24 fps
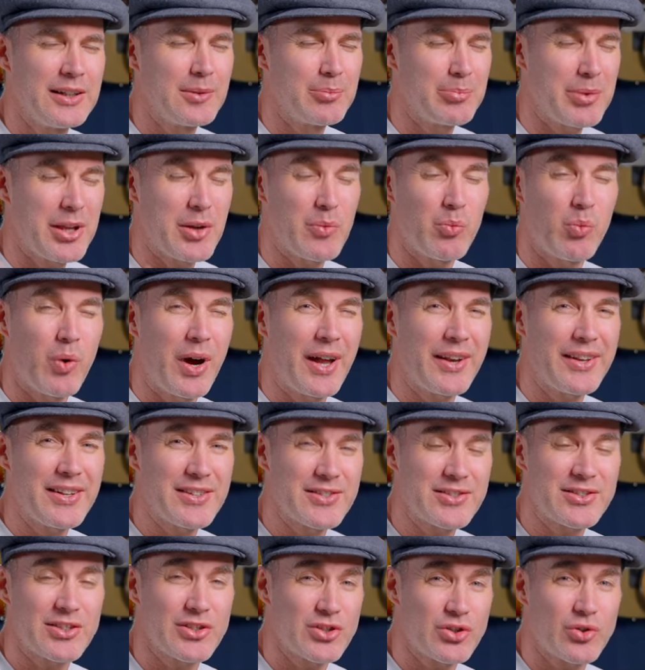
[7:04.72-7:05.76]
Beat 1
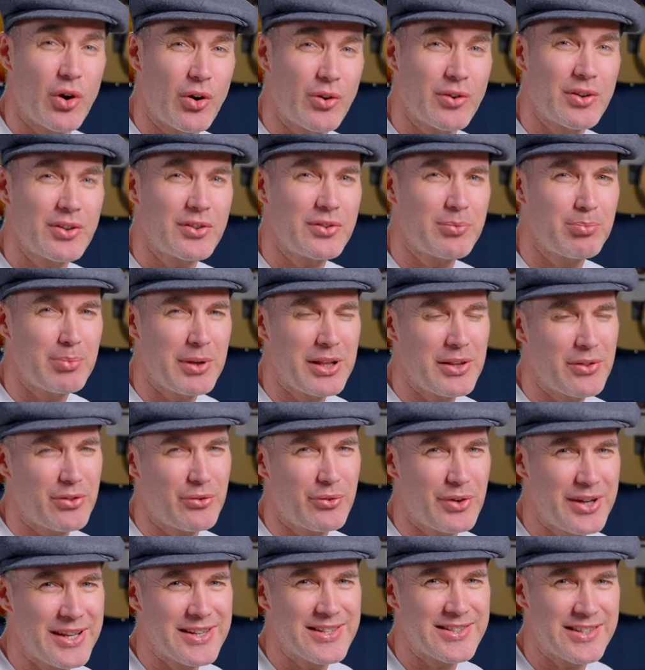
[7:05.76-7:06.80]
is the strongest, beat
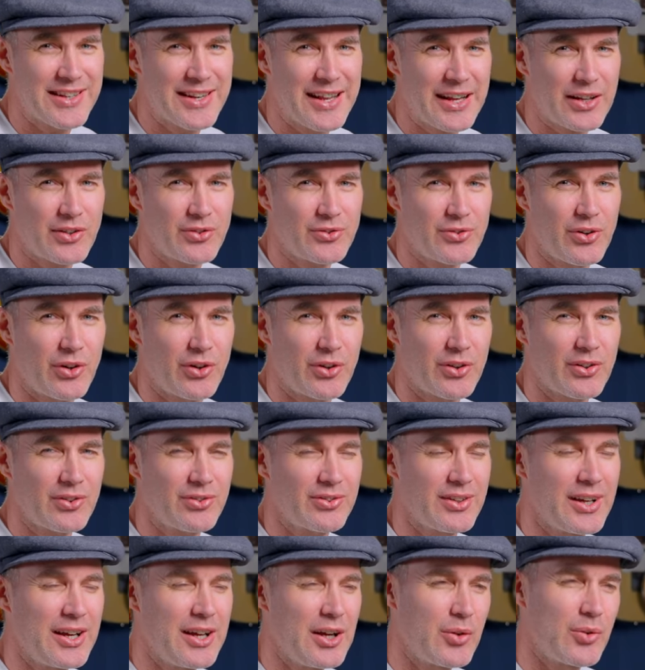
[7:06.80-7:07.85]
3 is the next
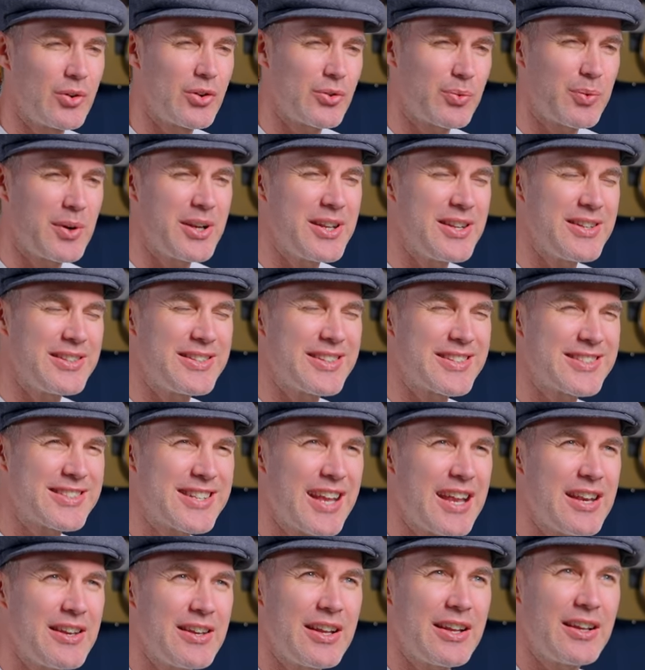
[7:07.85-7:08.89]
strongest. Whereas when you're
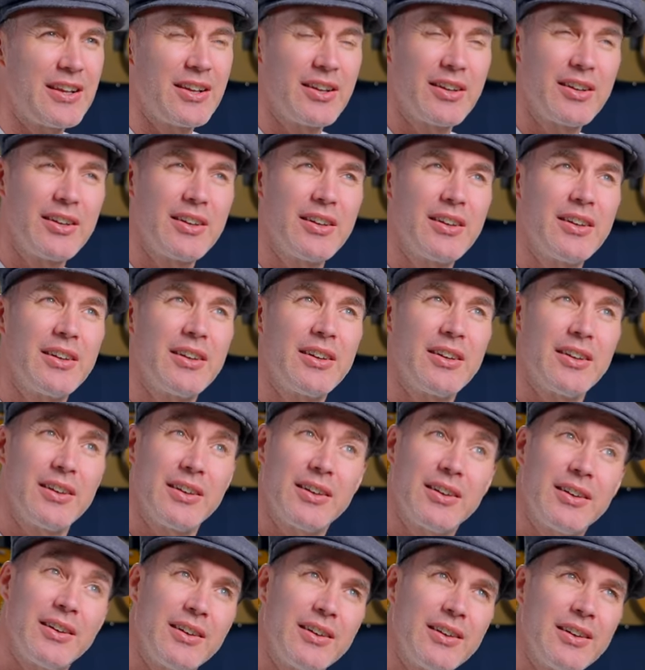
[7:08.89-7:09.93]
descending,
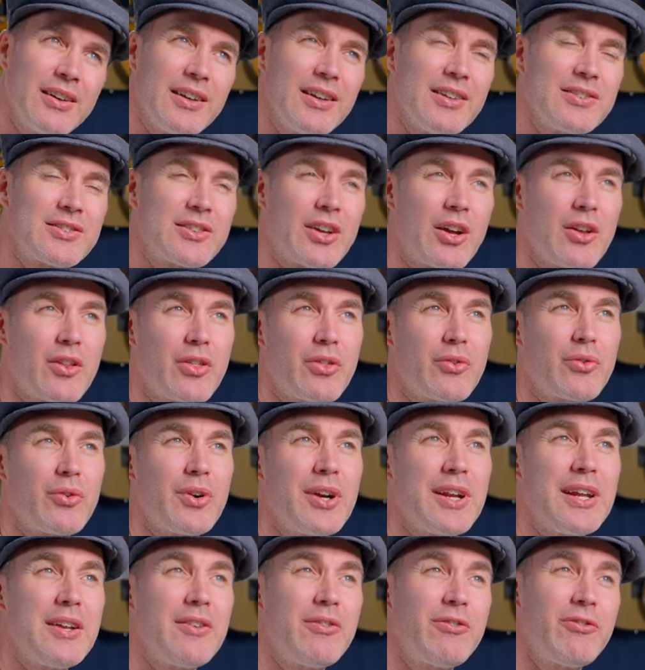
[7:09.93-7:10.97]
it's going
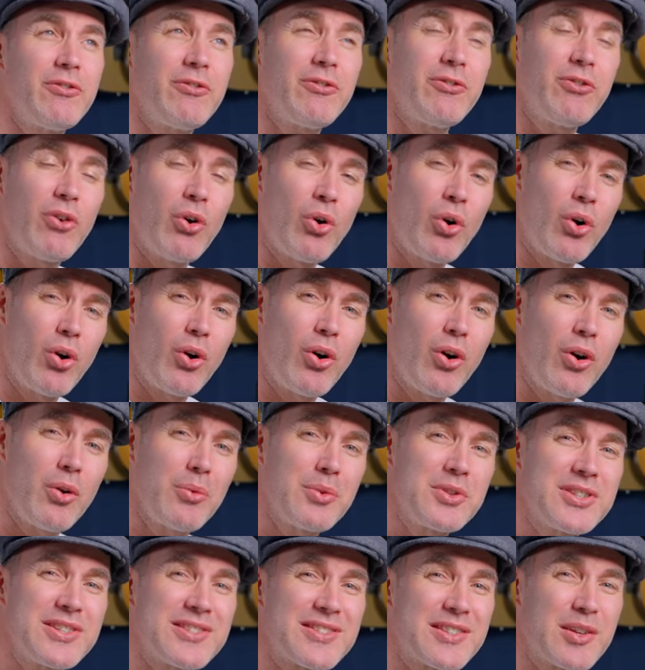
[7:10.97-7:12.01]
3, 4,
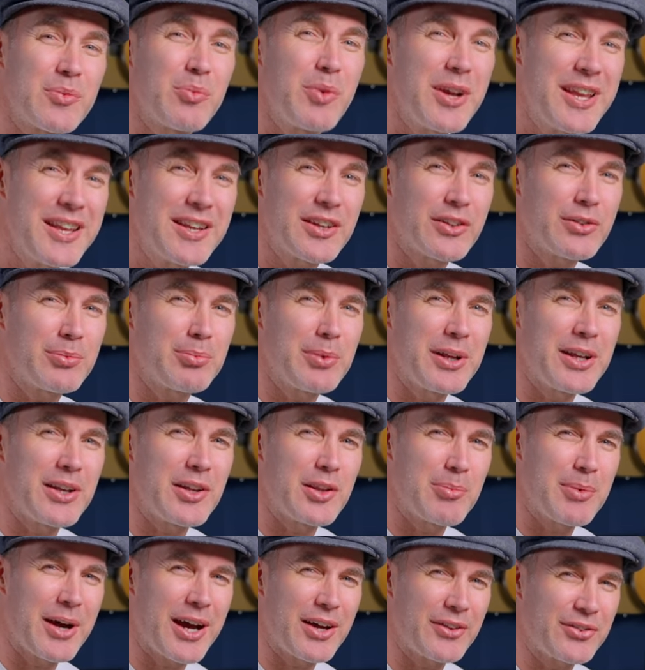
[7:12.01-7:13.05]
which is the weakest beat of
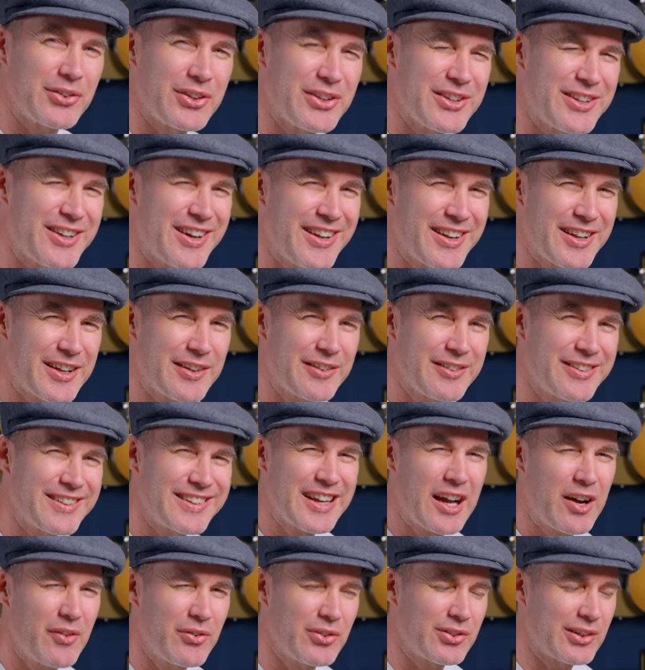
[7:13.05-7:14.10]
the bar. So you kind of
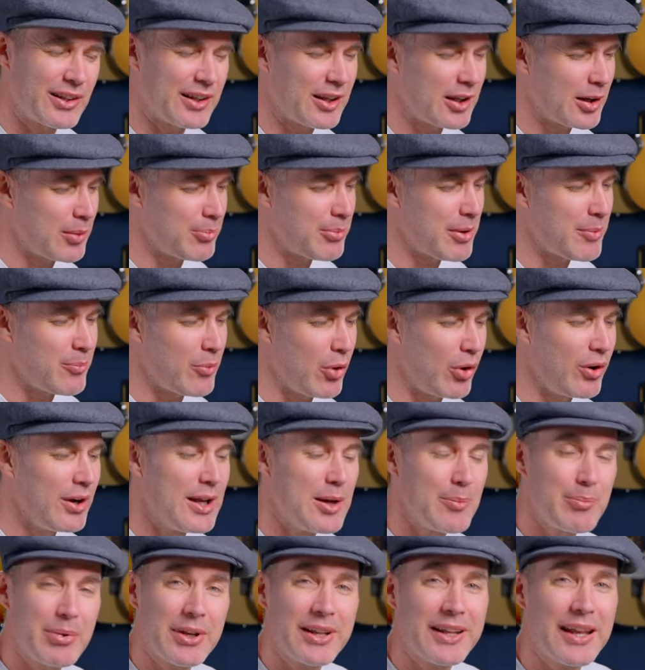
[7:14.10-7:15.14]
covers it a little bit more.
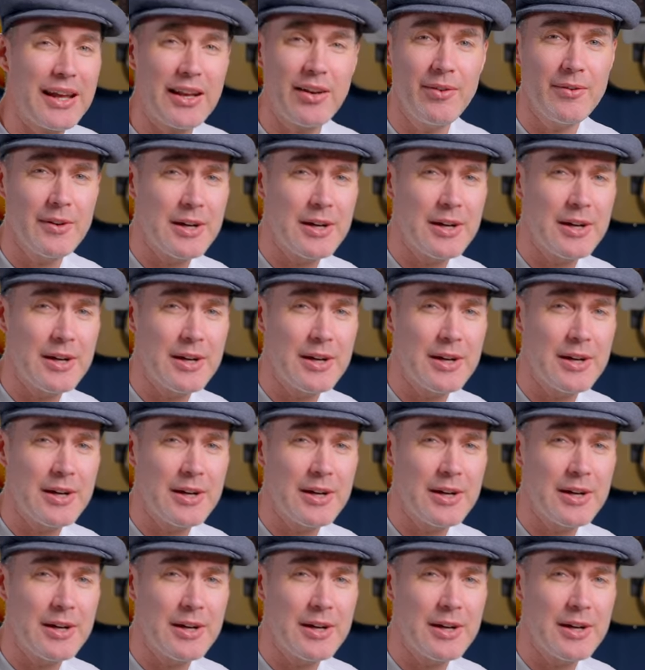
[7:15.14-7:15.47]
But again,